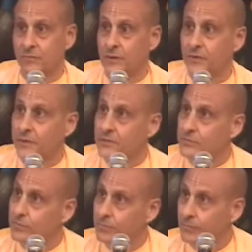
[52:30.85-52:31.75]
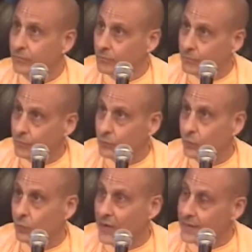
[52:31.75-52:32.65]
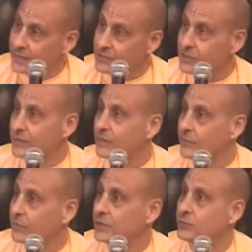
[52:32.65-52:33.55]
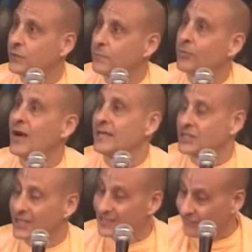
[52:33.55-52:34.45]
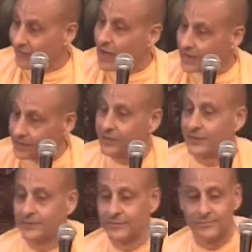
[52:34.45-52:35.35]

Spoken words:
various ways in which we process fire.